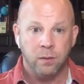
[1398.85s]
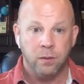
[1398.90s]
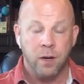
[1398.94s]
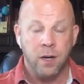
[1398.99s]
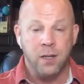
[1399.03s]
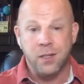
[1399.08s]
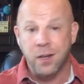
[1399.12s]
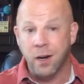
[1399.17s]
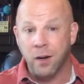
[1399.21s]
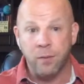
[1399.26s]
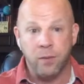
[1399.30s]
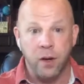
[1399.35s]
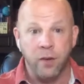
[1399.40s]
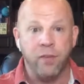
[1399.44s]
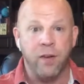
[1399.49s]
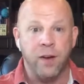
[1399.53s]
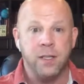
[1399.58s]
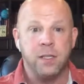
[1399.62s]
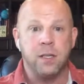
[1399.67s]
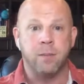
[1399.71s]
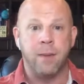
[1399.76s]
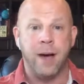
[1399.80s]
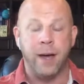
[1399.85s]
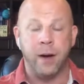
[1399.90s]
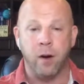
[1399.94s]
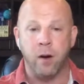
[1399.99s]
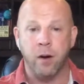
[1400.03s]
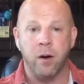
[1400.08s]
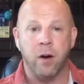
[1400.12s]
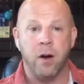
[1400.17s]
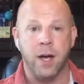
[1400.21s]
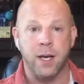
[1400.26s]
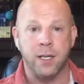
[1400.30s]
because they're friends of mine, her
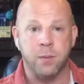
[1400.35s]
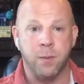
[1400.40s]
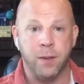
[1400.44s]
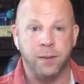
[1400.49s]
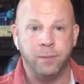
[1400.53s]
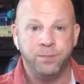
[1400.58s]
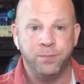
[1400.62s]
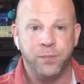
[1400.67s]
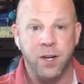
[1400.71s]
and her husband.